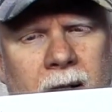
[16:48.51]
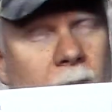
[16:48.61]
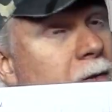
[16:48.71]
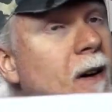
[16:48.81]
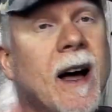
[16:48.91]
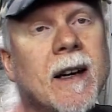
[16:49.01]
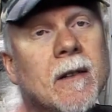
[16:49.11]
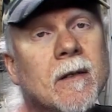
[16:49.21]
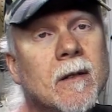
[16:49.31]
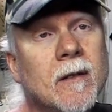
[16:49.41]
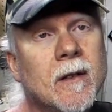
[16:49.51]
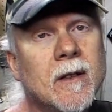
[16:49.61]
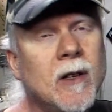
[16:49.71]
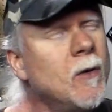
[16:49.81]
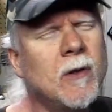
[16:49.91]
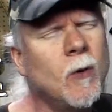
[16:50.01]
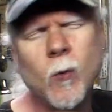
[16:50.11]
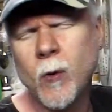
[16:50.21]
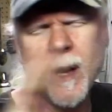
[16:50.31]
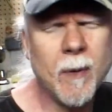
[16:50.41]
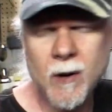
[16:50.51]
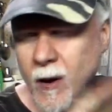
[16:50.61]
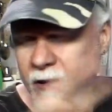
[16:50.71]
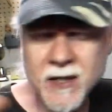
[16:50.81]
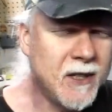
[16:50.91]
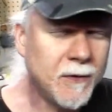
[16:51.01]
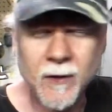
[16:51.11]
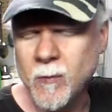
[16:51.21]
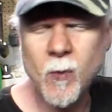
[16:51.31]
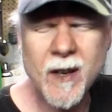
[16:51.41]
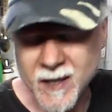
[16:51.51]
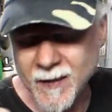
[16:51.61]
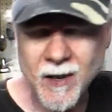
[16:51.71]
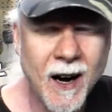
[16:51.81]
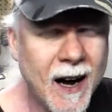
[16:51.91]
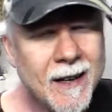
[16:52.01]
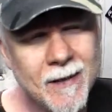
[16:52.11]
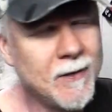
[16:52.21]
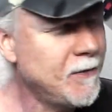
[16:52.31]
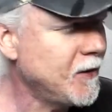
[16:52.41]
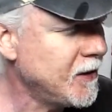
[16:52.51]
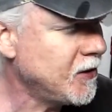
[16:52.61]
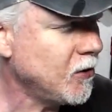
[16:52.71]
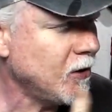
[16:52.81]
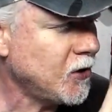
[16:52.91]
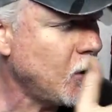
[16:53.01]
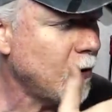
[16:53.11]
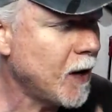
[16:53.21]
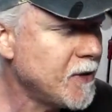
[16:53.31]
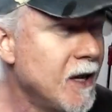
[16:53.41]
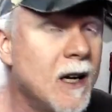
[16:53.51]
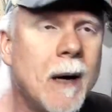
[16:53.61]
You're fine. Don't worry about all these different ones they've got and different tone arms.